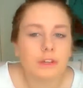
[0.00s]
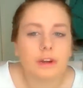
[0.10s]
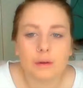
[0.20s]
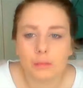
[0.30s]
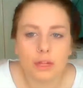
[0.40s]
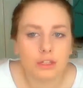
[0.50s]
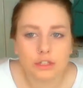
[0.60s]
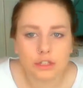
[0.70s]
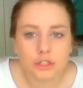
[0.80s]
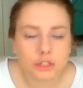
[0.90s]
grail
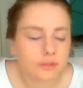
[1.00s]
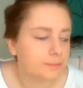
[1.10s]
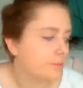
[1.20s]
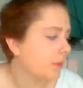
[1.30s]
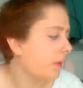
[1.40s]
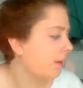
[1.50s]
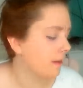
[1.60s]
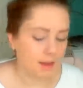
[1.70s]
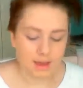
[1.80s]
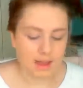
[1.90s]
blush.
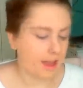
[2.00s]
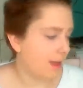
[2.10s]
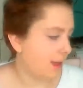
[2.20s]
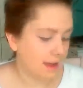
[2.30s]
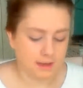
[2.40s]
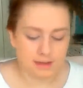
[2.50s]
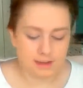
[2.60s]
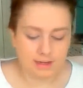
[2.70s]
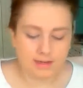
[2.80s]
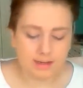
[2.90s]
And
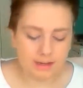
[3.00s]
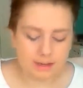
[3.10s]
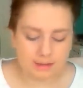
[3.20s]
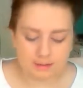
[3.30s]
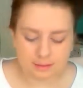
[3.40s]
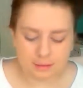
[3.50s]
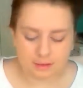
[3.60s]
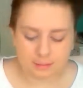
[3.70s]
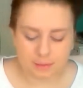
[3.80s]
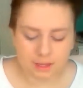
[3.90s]
it is
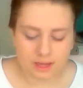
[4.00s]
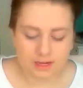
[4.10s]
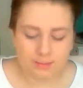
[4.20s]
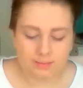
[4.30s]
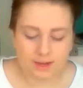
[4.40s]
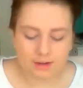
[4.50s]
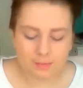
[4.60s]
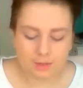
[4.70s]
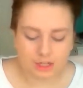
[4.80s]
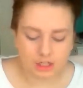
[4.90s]
the Milani
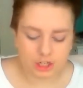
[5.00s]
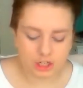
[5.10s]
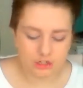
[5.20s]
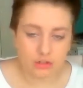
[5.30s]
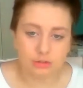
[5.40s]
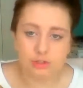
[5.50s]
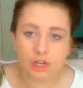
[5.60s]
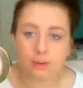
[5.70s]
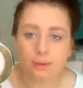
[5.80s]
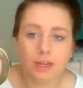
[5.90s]
Baked Blush in
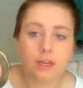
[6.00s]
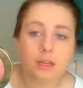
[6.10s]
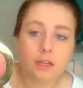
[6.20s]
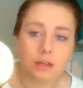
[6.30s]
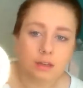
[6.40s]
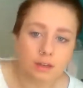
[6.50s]
Dolce Pink.